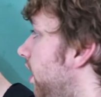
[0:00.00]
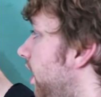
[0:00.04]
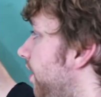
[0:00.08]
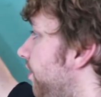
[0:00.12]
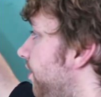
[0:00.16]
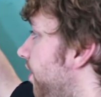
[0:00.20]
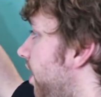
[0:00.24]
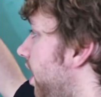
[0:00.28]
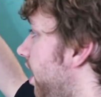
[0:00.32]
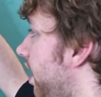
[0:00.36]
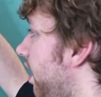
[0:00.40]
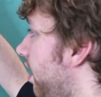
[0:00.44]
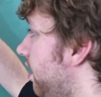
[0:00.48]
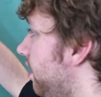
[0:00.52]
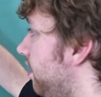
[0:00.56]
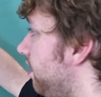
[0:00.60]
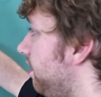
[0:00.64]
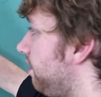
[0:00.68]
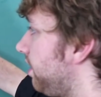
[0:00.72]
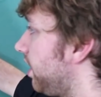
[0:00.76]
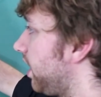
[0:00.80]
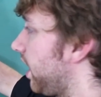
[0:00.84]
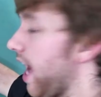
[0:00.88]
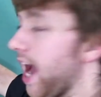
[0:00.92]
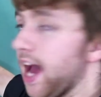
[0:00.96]
and then
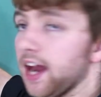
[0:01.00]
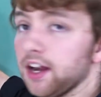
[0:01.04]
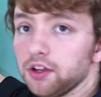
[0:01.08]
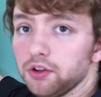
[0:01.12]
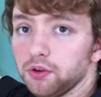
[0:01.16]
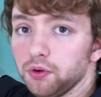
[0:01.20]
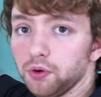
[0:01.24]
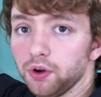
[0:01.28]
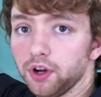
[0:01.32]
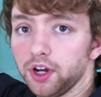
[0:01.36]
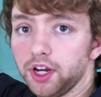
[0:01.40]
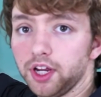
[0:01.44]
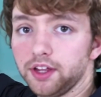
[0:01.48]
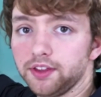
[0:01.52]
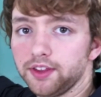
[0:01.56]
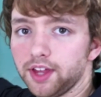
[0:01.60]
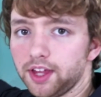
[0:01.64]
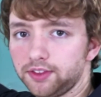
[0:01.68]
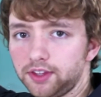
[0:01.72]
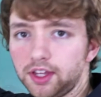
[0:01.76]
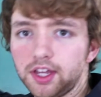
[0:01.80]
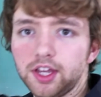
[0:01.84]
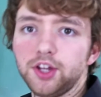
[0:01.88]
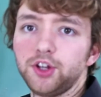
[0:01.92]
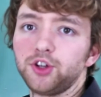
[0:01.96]
the category
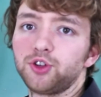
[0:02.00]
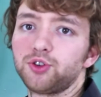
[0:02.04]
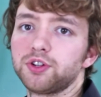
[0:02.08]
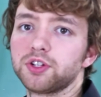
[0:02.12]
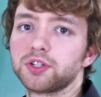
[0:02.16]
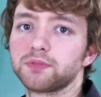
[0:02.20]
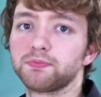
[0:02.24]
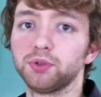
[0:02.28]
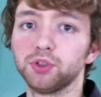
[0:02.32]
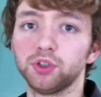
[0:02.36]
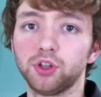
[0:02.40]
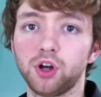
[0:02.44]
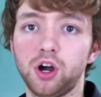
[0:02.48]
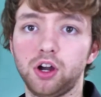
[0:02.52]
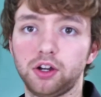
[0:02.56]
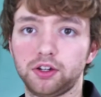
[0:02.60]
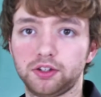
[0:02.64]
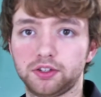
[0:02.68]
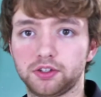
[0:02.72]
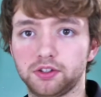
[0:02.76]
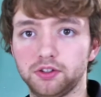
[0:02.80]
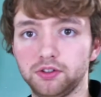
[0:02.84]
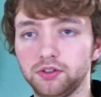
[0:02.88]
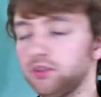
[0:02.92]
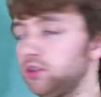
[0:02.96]
that the interest
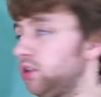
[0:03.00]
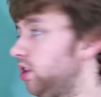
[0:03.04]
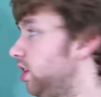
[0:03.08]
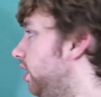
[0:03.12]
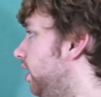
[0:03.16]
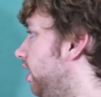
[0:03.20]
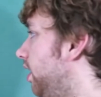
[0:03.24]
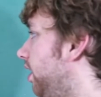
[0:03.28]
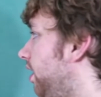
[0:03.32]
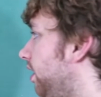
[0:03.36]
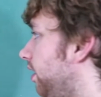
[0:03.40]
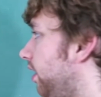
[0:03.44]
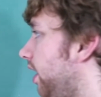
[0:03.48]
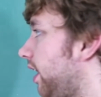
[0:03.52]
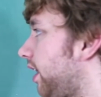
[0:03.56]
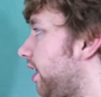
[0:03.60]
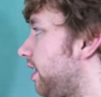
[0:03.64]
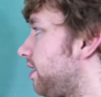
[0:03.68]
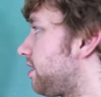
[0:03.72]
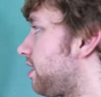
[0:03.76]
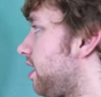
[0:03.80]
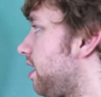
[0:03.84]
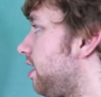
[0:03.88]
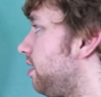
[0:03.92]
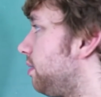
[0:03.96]
belongs to. Like
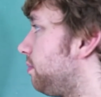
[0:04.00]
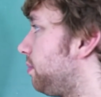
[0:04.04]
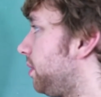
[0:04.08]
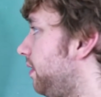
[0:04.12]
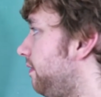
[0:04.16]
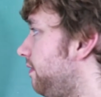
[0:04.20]
I said in the